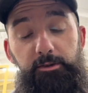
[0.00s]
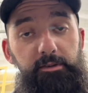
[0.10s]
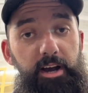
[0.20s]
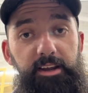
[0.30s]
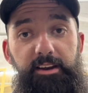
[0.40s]

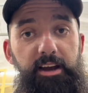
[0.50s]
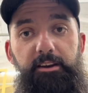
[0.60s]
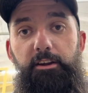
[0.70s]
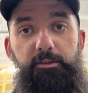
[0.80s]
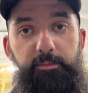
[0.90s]
I can add
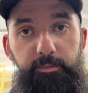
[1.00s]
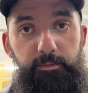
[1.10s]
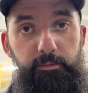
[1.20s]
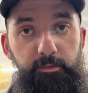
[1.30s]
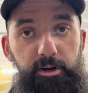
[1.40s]
another
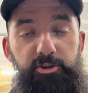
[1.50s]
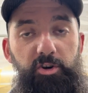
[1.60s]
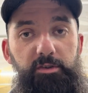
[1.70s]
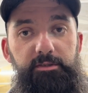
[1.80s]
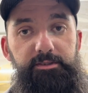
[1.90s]

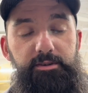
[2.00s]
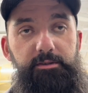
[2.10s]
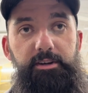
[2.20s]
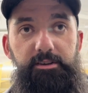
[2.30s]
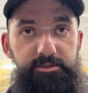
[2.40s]
adult to
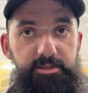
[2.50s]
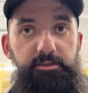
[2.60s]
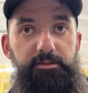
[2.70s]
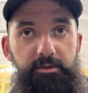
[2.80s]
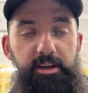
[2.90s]
it, it'll still
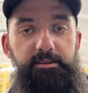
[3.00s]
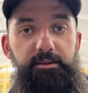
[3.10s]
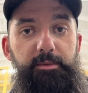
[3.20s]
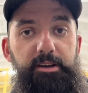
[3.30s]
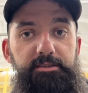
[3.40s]
do 19
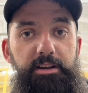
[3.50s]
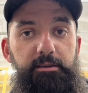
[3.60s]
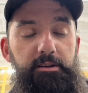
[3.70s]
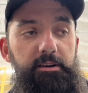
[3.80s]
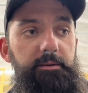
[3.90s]
miles an
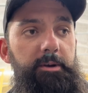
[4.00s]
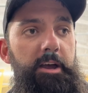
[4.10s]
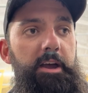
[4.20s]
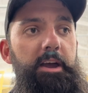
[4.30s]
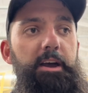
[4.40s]
hour up.
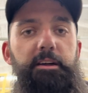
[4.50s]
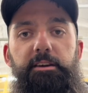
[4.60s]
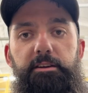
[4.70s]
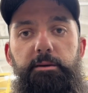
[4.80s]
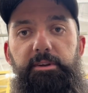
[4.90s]
And then
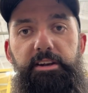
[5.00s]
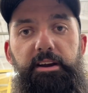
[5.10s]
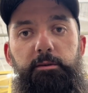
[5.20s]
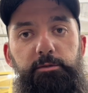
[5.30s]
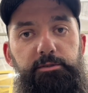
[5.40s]
coming
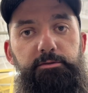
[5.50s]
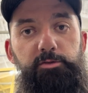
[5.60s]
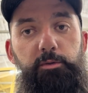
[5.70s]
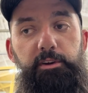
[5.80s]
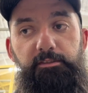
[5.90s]
down, we'll do
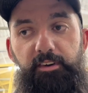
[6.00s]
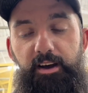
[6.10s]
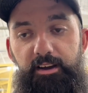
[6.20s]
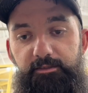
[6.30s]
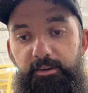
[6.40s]

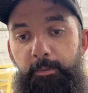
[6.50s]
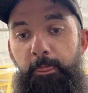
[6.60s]
25.